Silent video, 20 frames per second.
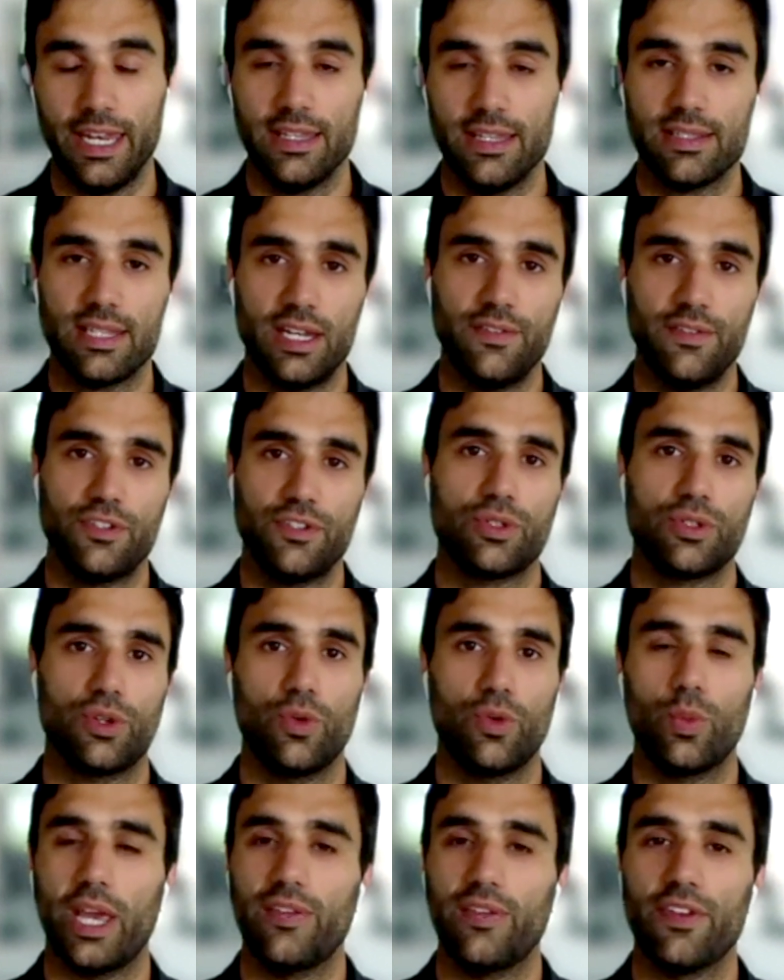And instead of
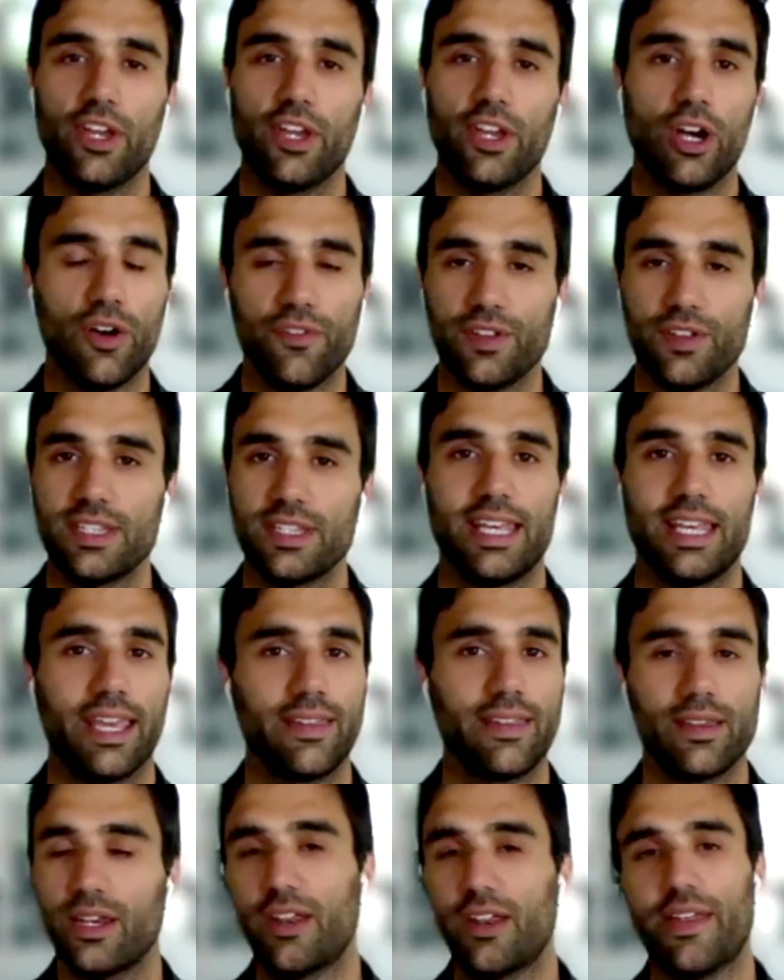just sort of waving it off and
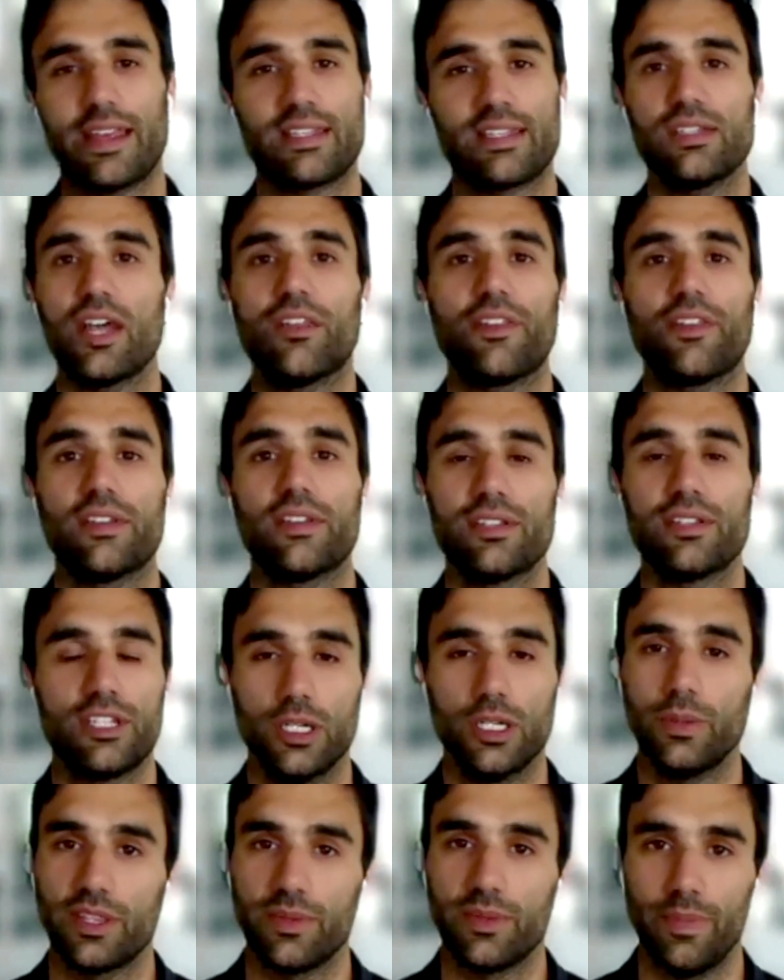saying, that's nothing
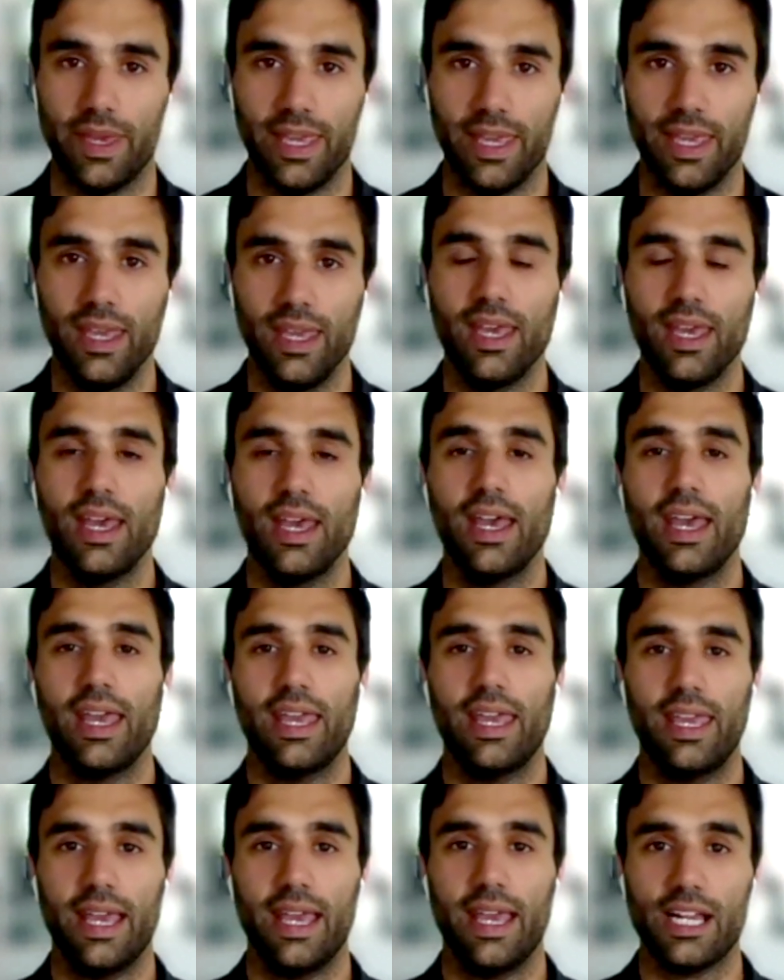to do with me,
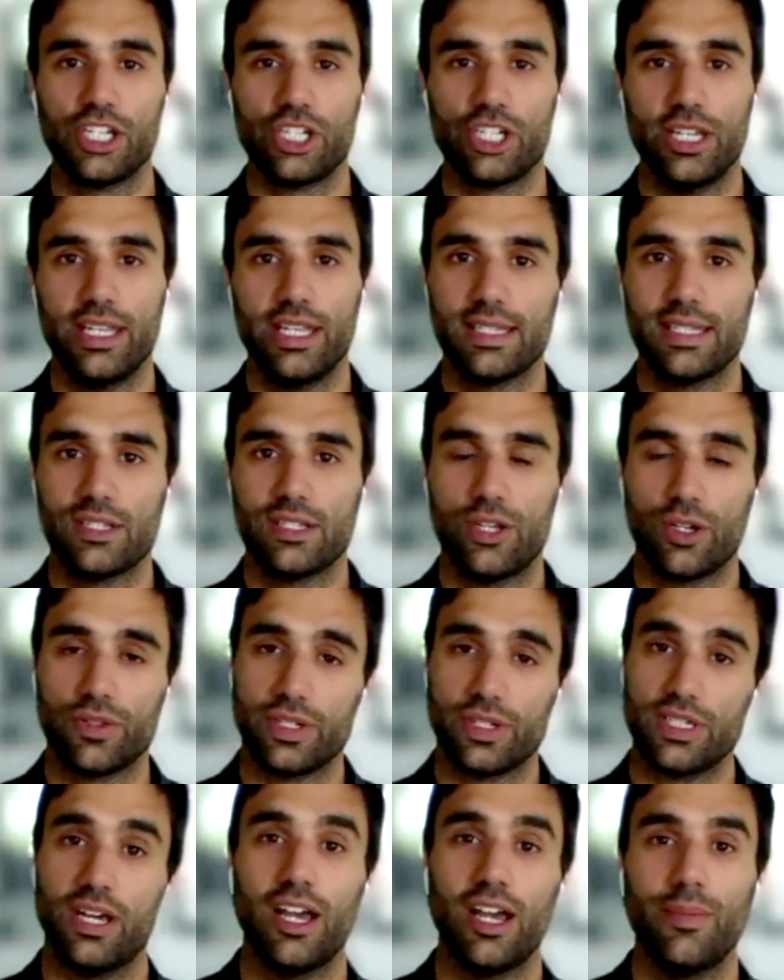he actually
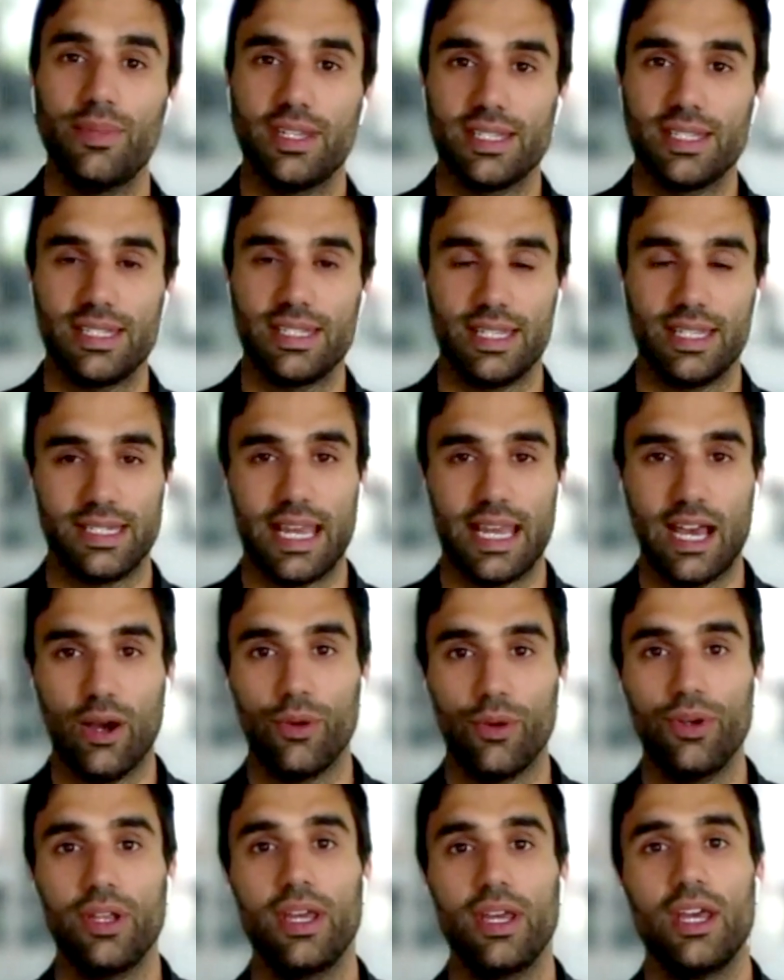took the time to sit
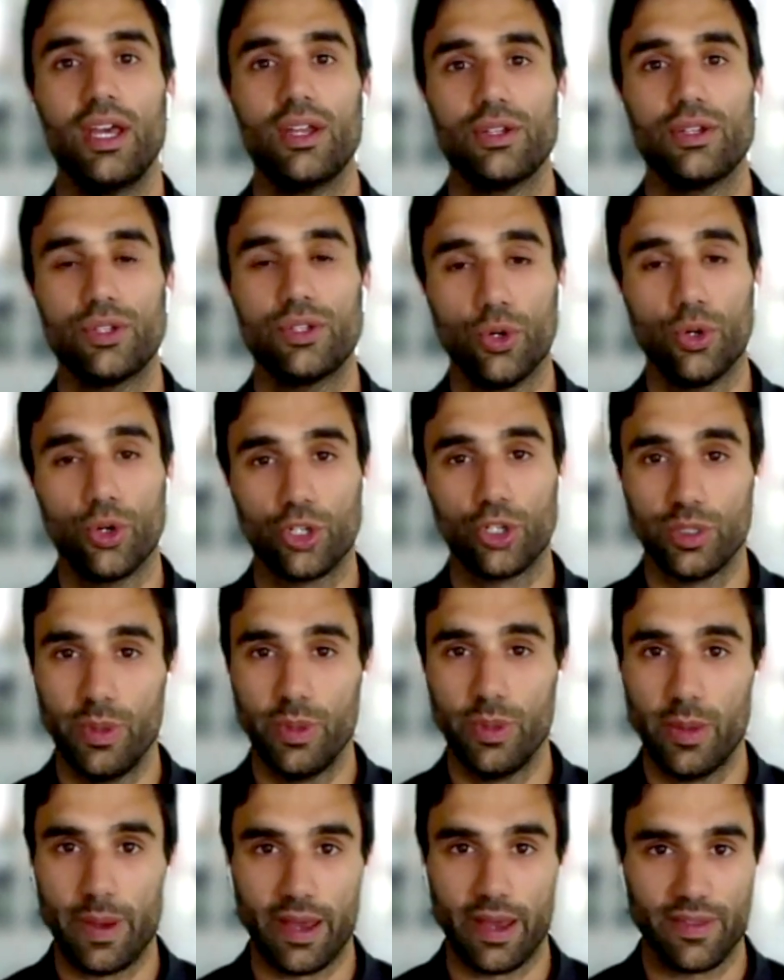down,
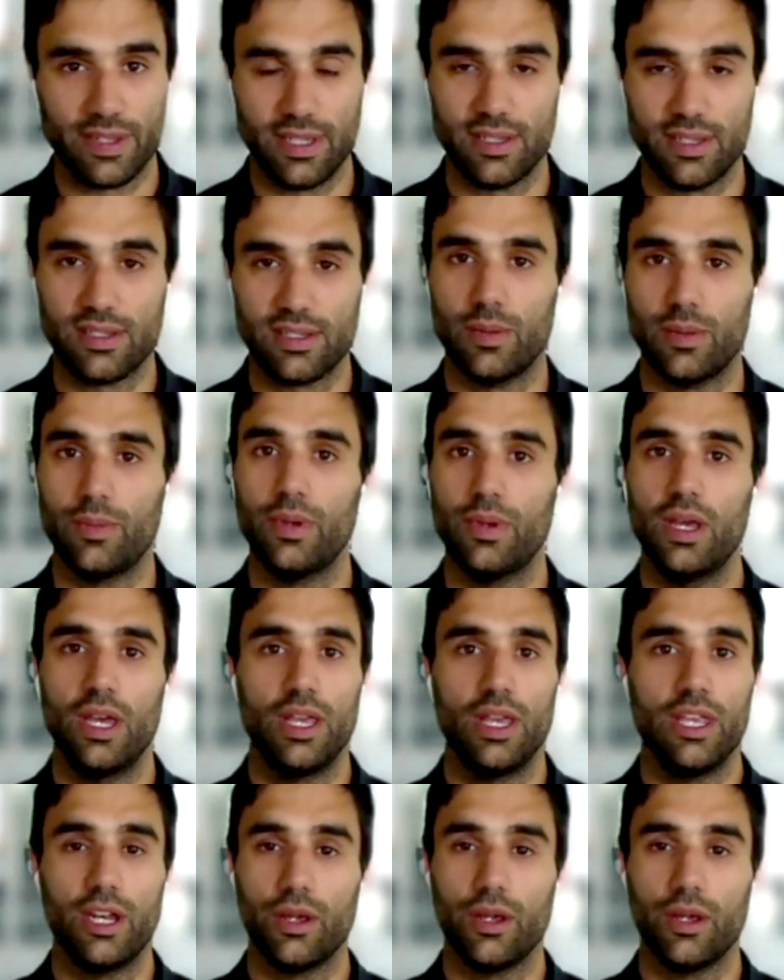talk to me about the system,